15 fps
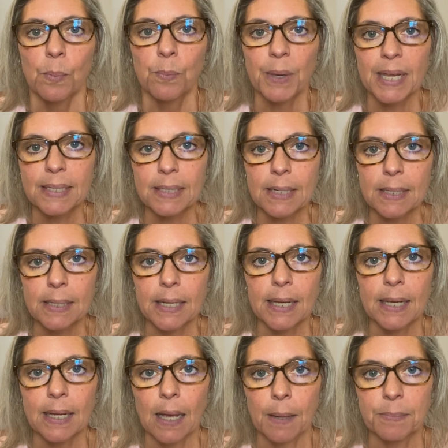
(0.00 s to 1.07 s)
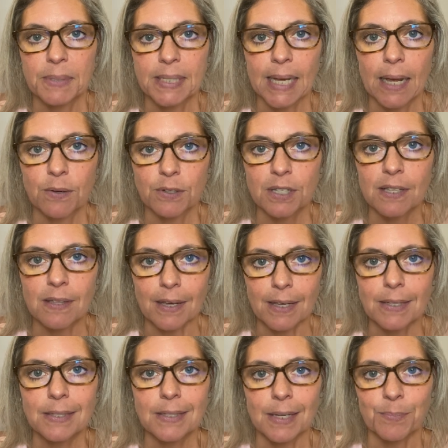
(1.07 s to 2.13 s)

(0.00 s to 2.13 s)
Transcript: basically it comes down to this.